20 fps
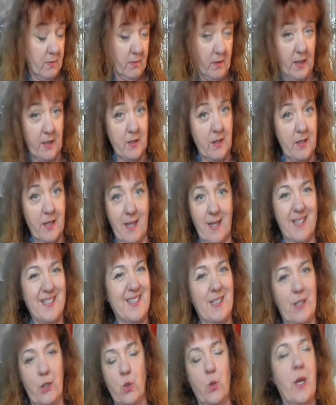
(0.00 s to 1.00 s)

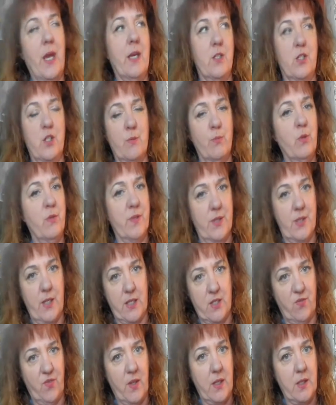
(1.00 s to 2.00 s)
And you can't just move it
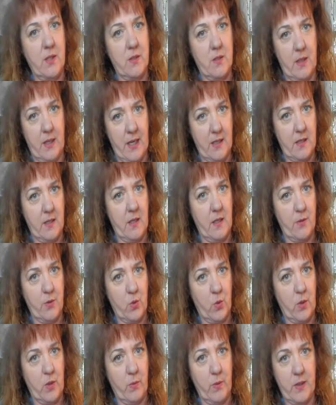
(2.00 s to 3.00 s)
6 feet and get another
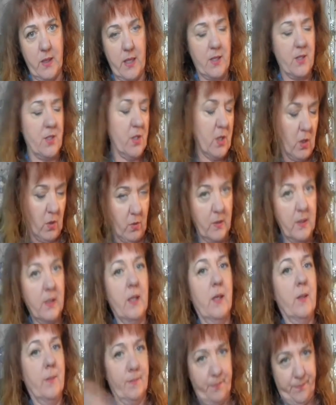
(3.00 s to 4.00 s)
21 days. No,
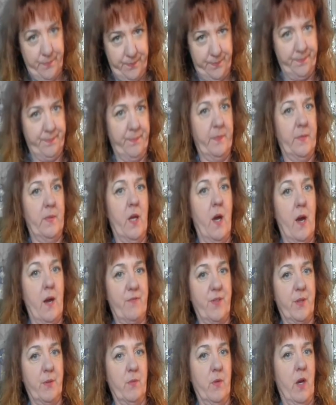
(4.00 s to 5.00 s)

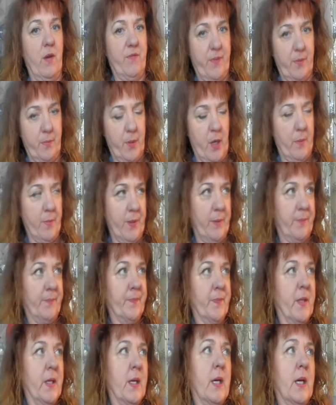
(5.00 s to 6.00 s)
off the property.
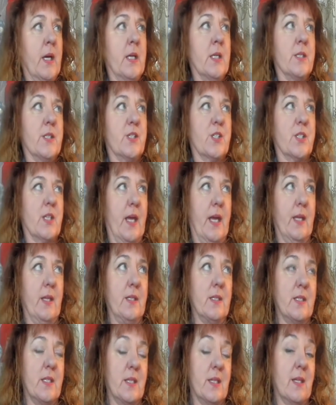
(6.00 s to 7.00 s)
So,
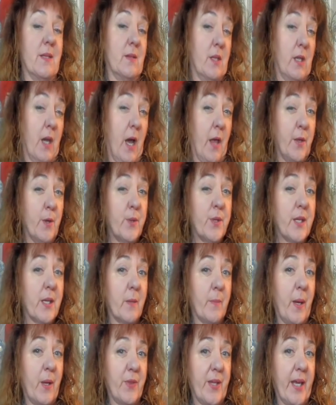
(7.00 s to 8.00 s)
and the other thing
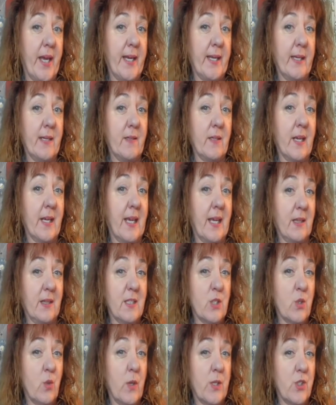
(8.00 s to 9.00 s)
about that, and I get
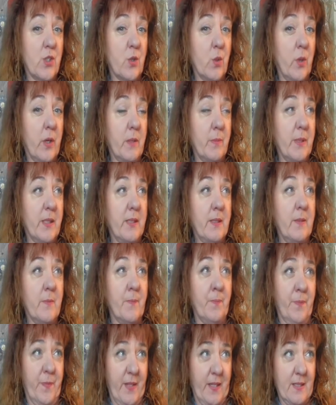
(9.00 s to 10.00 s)
this question quite a bit,
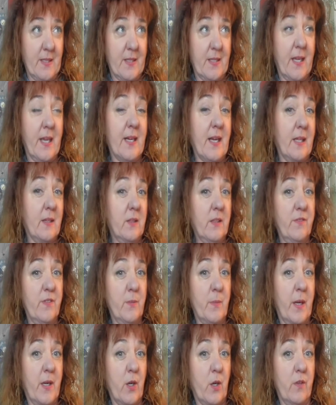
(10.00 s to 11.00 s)
is can I live
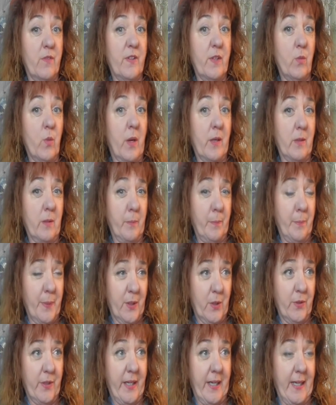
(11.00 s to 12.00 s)
in my RV while I'm
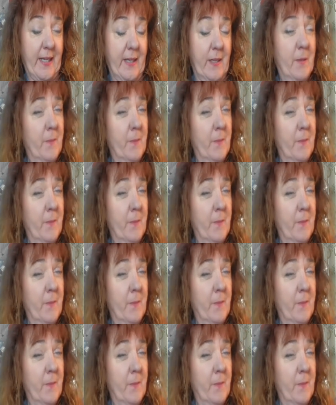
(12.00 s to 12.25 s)
building?